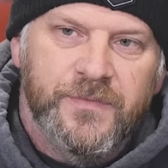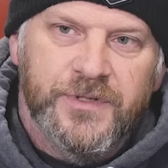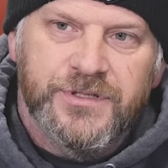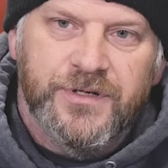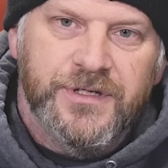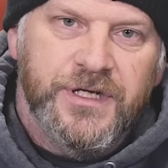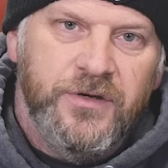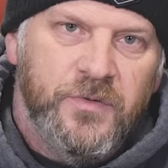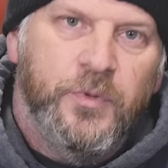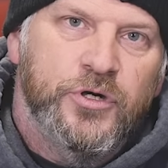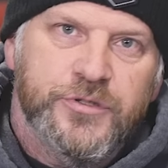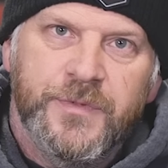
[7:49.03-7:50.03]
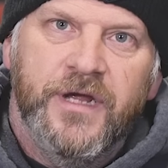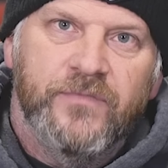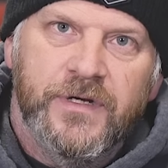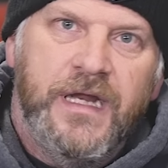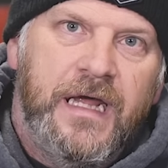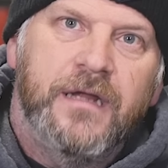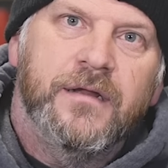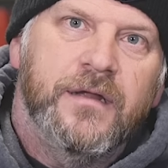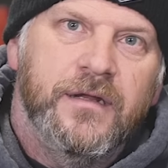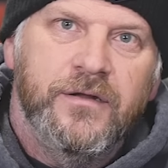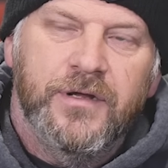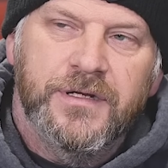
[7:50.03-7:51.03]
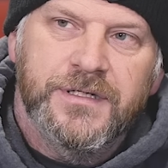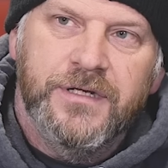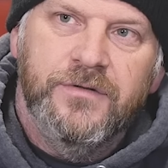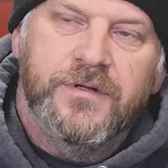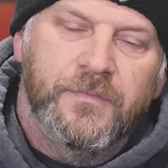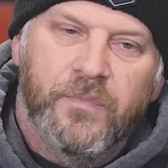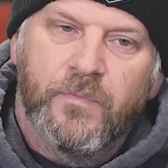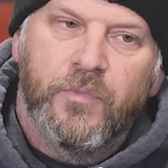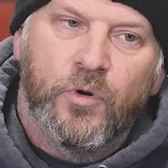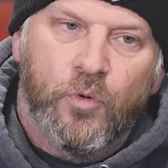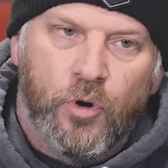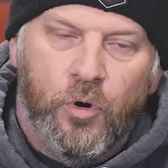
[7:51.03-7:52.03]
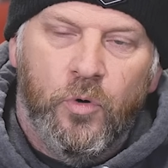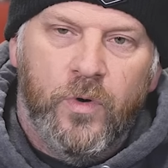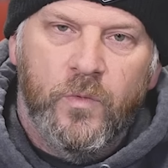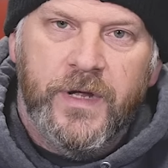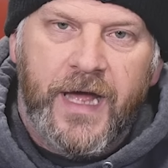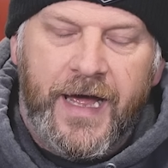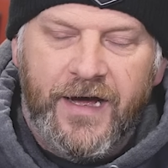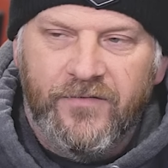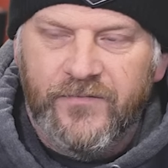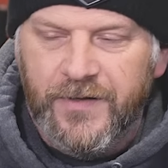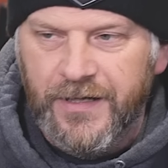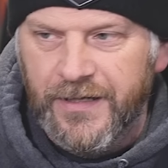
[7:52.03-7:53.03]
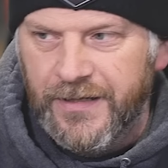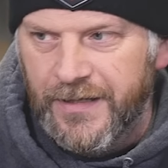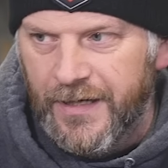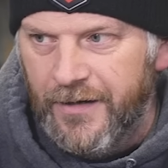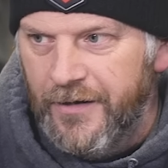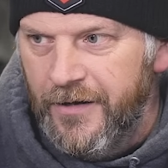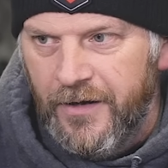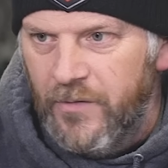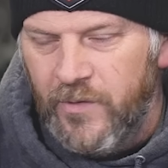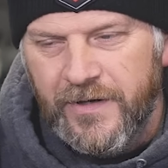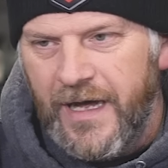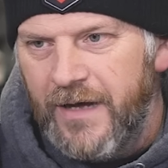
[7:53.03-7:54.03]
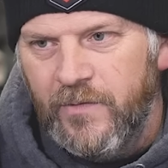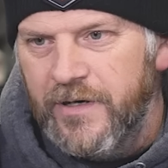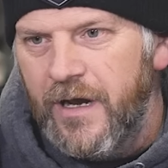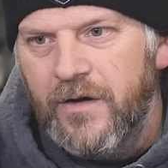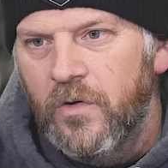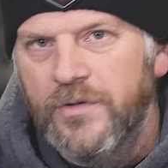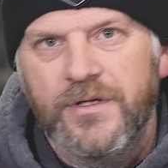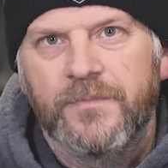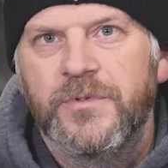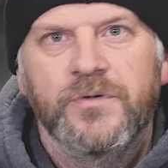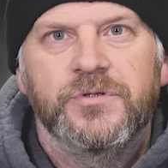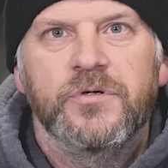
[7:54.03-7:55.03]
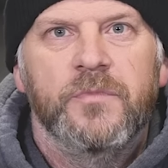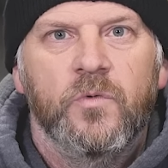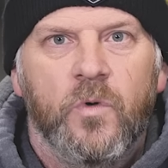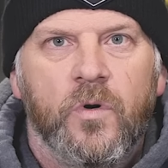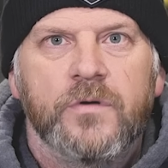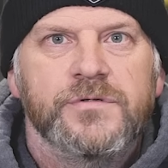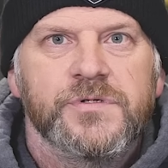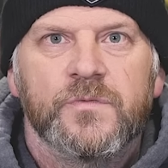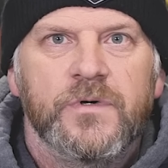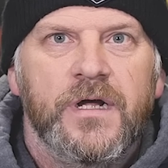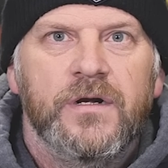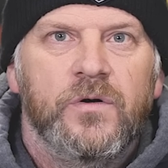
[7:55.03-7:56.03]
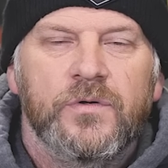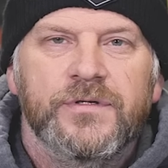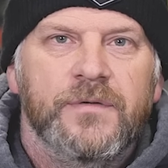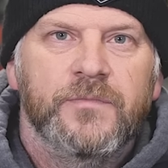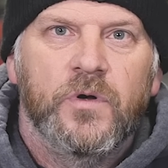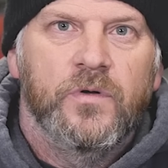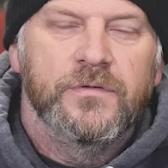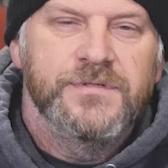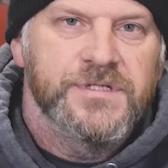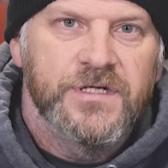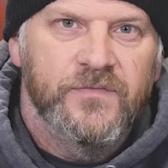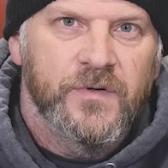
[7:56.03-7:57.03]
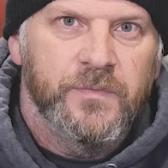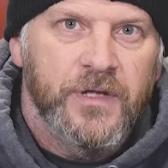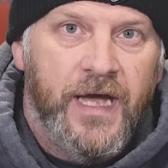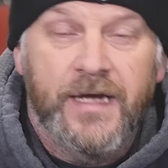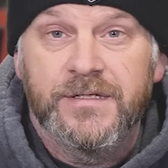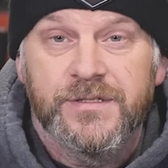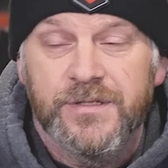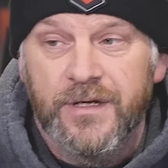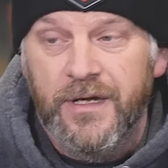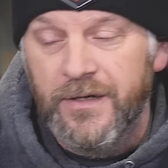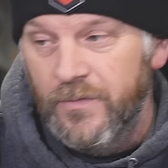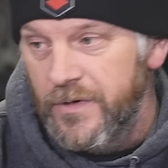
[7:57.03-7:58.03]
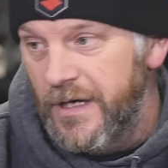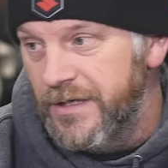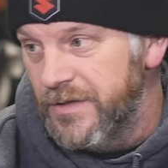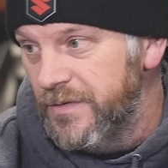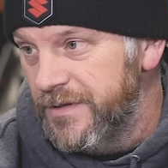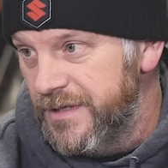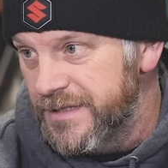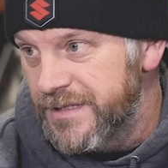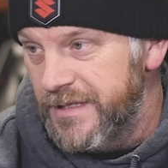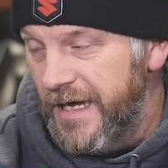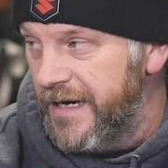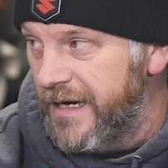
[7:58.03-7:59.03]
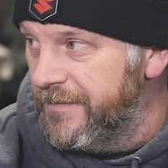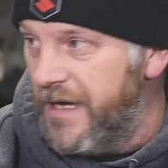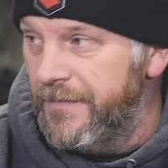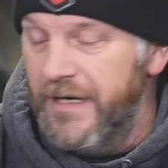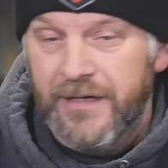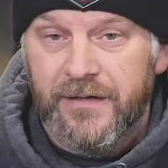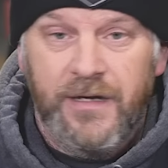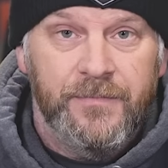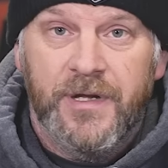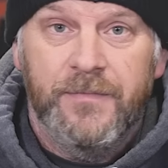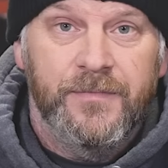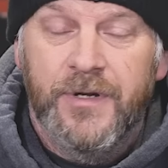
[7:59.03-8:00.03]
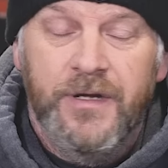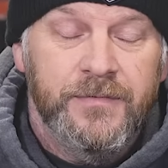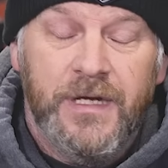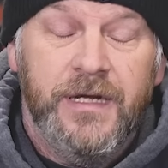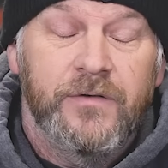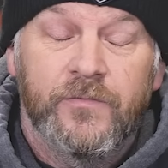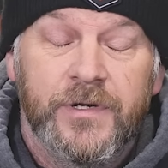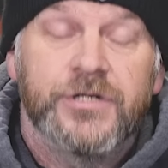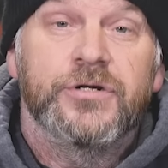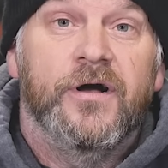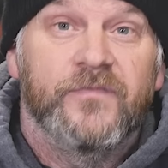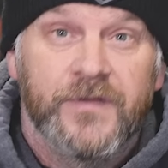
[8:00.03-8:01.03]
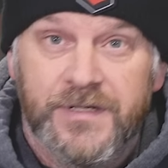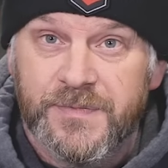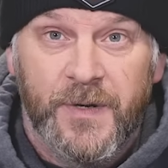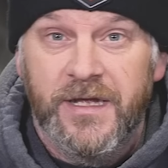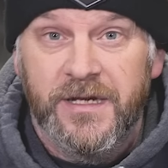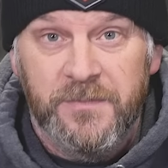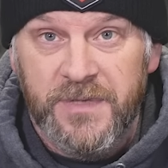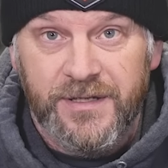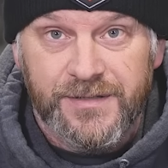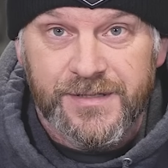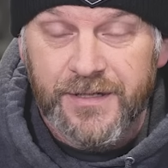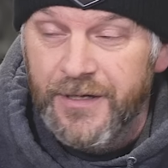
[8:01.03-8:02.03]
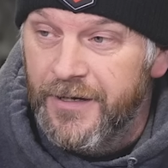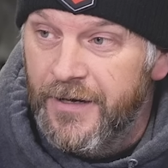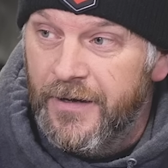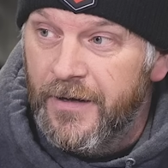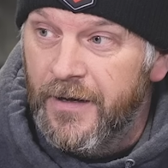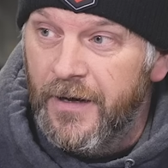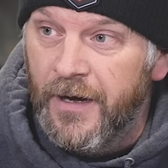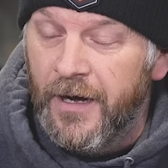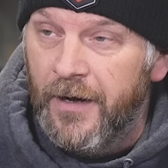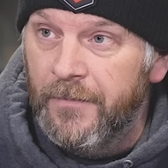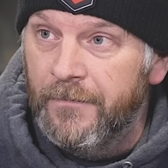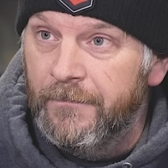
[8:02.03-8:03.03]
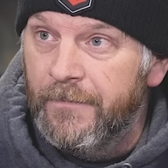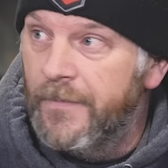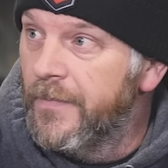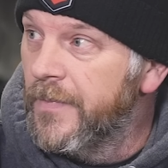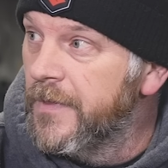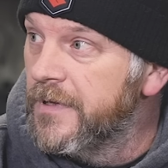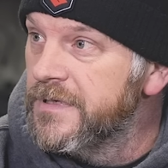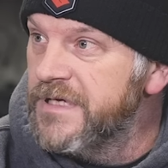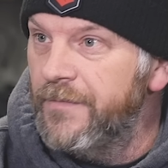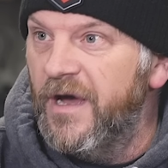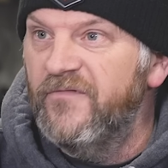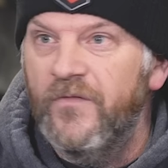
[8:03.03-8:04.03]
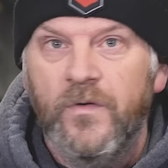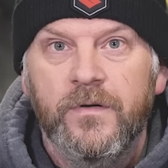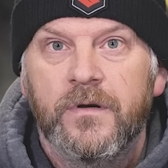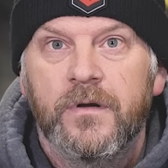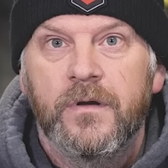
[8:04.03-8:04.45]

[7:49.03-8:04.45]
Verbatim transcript: But you continue to push me every day, and you continue to grow what we have, and uh, we're not we're not holding up YouTube awards, and we're not holding up gold and silver plaques, and we're not doing this and that, and I'm not making I'm not I'm not getting rich off of this any means. Um, is that my phone?